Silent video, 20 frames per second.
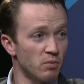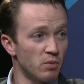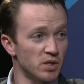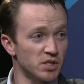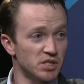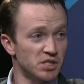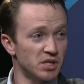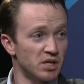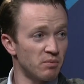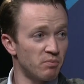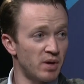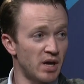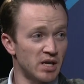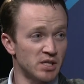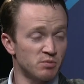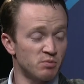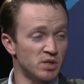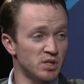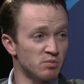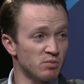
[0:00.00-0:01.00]
Once you get
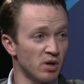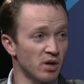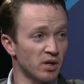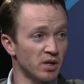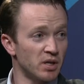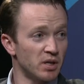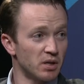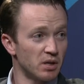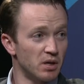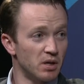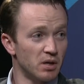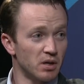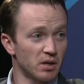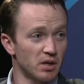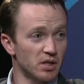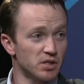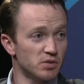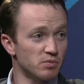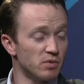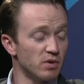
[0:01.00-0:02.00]
past Bismarck, it
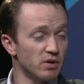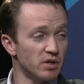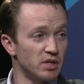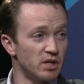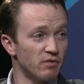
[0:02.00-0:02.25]
gets really